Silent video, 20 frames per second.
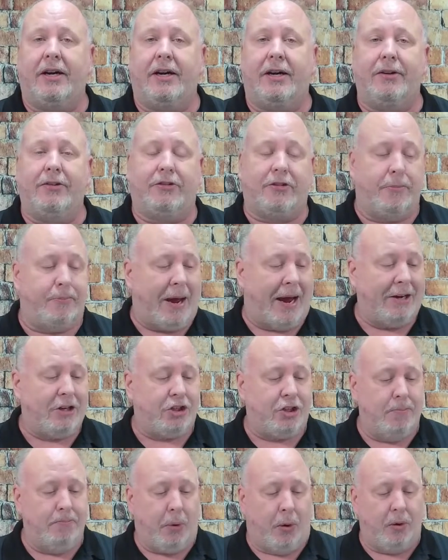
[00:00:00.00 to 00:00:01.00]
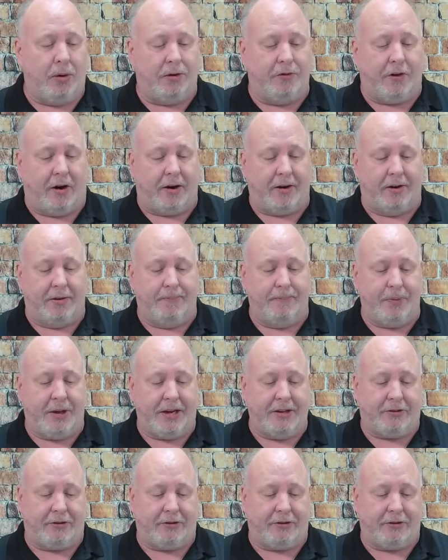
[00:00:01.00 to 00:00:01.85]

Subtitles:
Sebastian Boulevard in